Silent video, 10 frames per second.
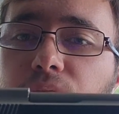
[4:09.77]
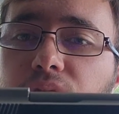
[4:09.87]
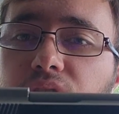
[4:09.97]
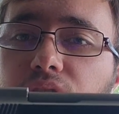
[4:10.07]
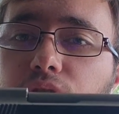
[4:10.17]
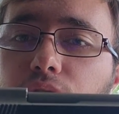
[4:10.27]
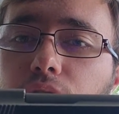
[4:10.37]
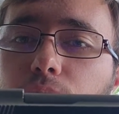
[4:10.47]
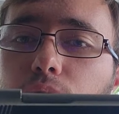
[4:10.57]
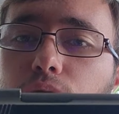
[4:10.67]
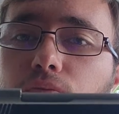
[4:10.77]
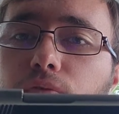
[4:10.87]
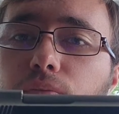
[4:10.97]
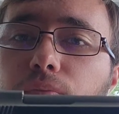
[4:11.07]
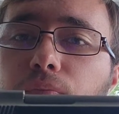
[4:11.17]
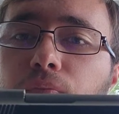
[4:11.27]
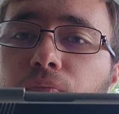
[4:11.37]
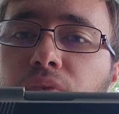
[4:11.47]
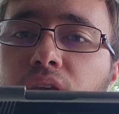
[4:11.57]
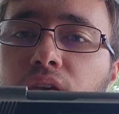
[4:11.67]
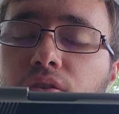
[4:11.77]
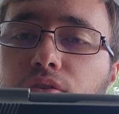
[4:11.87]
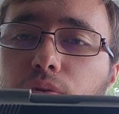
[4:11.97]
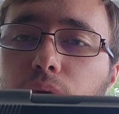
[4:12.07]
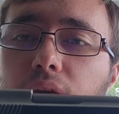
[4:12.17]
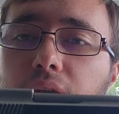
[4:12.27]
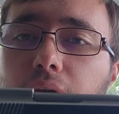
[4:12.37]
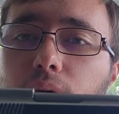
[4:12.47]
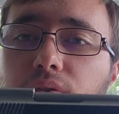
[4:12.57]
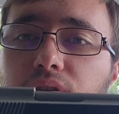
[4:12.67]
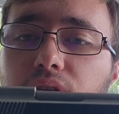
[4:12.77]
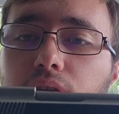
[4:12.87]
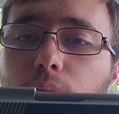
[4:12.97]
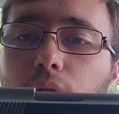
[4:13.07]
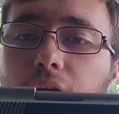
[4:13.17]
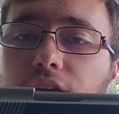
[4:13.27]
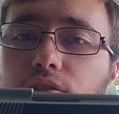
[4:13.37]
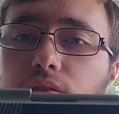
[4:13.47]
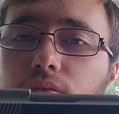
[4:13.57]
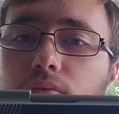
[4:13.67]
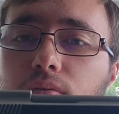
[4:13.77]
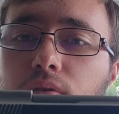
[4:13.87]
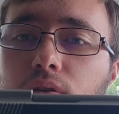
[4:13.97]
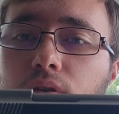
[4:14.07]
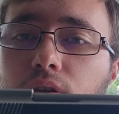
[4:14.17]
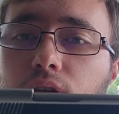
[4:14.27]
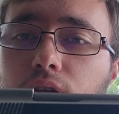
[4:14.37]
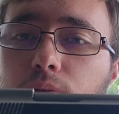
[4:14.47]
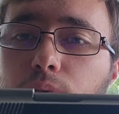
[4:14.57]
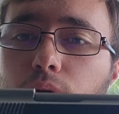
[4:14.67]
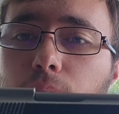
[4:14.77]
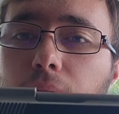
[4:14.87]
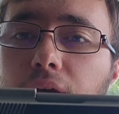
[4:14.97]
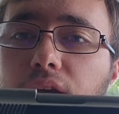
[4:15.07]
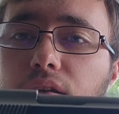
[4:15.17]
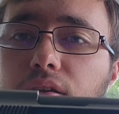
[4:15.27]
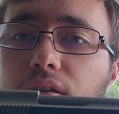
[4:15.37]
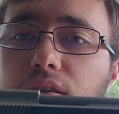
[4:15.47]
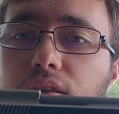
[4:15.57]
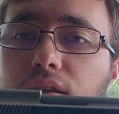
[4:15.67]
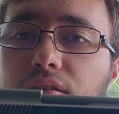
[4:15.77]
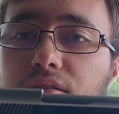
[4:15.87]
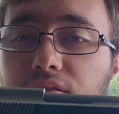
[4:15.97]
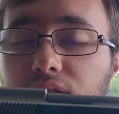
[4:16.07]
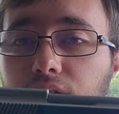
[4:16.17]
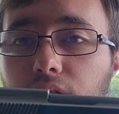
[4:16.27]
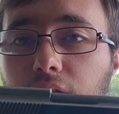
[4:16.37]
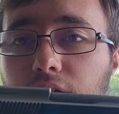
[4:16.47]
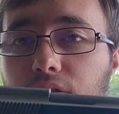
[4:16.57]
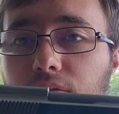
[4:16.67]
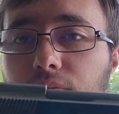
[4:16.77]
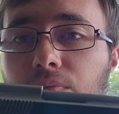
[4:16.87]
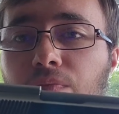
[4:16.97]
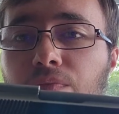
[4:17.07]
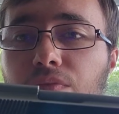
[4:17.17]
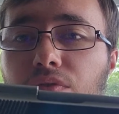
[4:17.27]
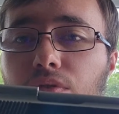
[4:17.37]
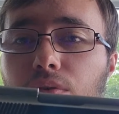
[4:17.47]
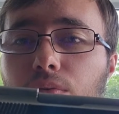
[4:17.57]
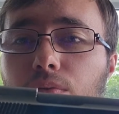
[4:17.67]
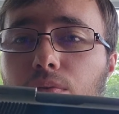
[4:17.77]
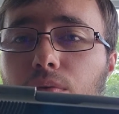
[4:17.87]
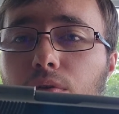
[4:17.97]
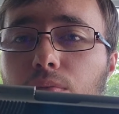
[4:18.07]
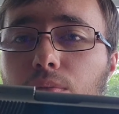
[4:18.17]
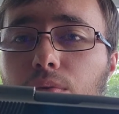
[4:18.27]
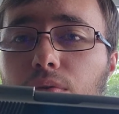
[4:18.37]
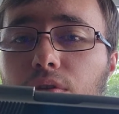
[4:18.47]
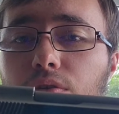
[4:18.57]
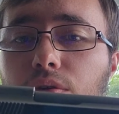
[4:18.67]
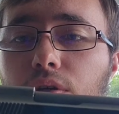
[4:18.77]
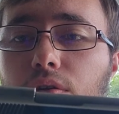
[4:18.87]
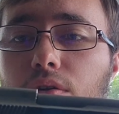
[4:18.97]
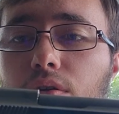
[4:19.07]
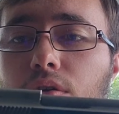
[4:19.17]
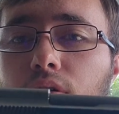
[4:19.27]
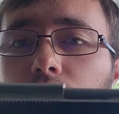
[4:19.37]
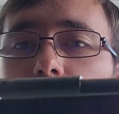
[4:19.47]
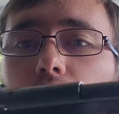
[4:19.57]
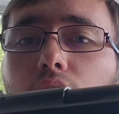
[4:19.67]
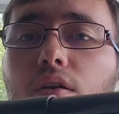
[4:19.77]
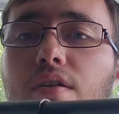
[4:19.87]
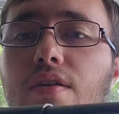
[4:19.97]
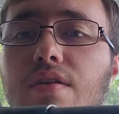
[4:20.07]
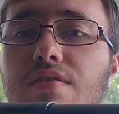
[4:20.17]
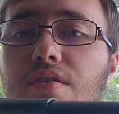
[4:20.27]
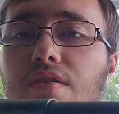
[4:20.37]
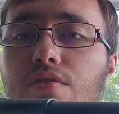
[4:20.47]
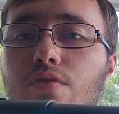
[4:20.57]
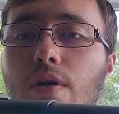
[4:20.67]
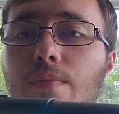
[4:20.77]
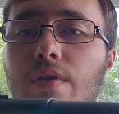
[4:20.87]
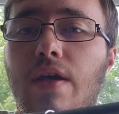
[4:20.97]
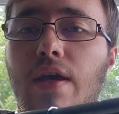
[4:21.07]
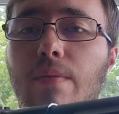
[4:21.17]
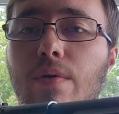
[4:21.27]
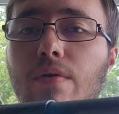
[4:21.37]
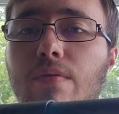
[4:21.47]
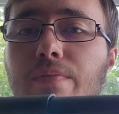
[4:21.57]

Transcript: see the trigger moves. So right now it's in double action. You pull it back, then it's in single action. So when you pull the trigger, all it does is drop the hammer.